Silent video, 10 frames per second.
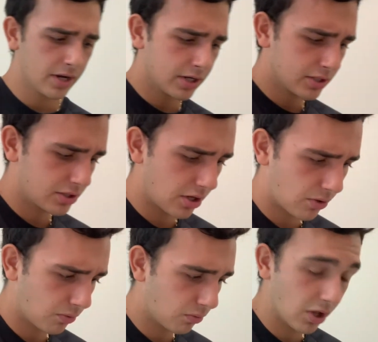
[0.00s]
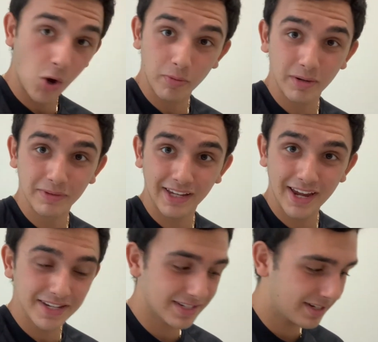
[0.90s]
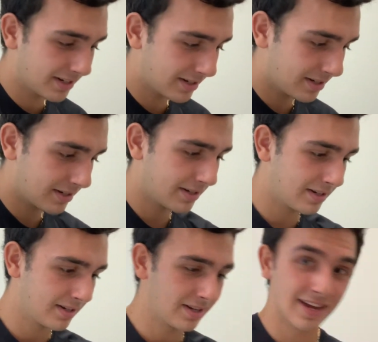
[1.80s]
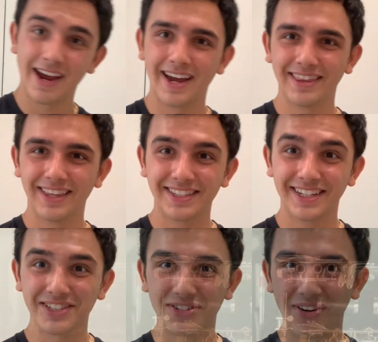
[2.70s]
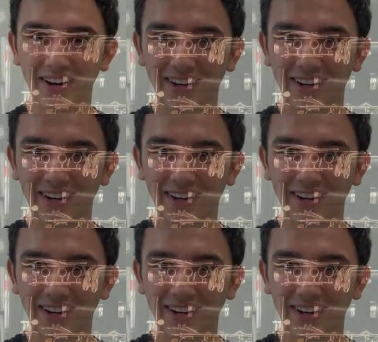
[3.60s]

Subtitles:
So we'll open up the case, and let's get started.